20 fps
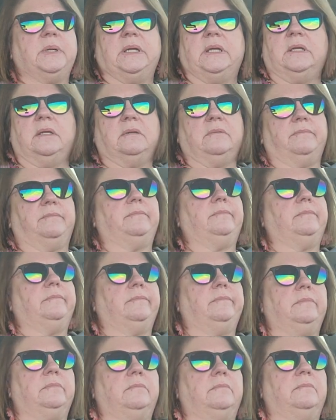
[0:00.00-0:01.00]
but
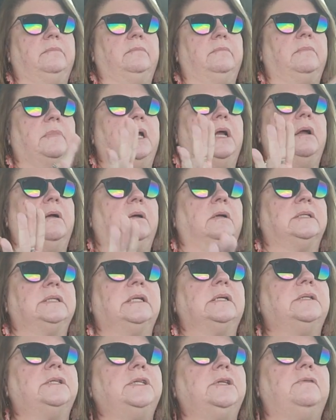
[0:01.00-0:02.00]
my heart goes
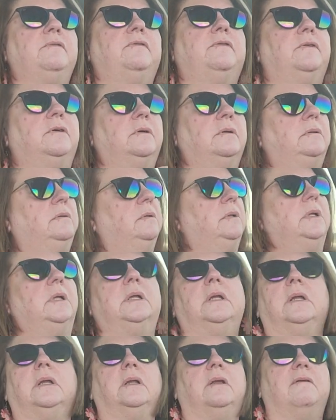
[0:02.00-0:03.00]
out to you for
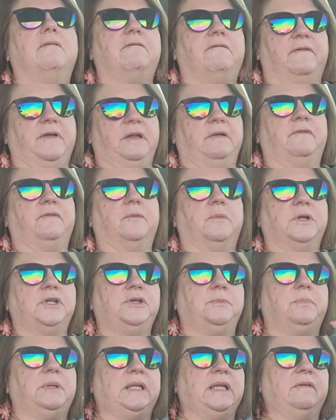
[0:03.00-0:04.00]
fighting for what
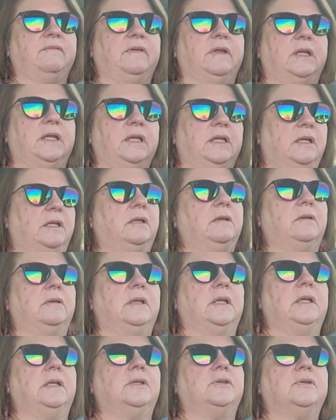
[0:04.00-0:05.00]
you believe in and,
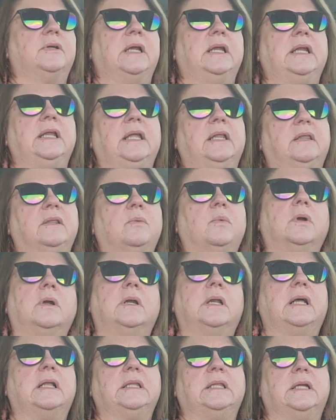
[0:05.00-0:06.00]
and trying to get the
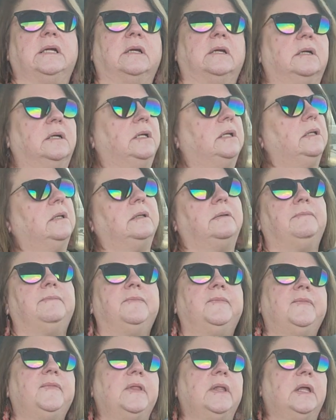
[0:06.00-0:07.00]
word out there
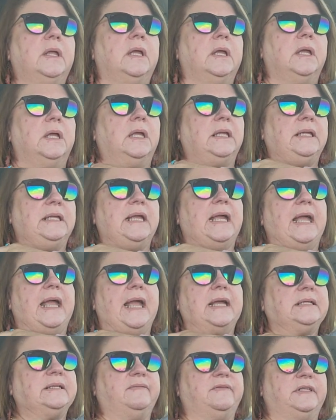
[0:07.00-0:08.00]
and, yeah,
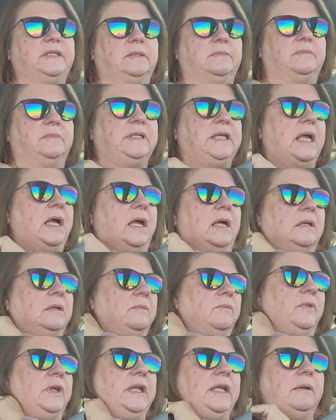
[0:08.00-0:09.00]
activism
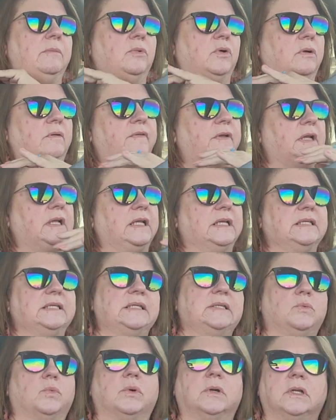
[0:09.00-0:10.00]
we need more of it because
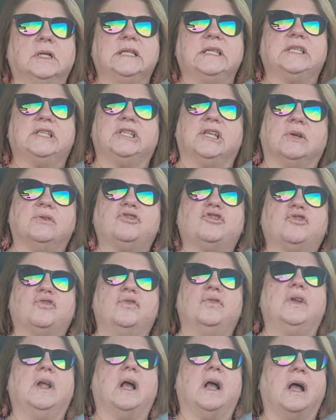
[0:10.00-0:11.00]
this world is so
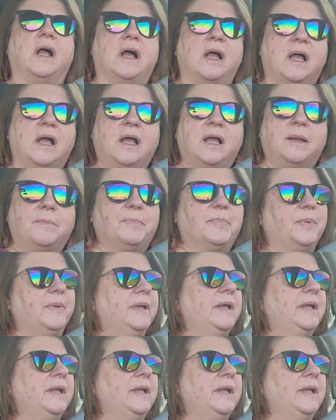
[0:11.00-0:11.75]
screwed up.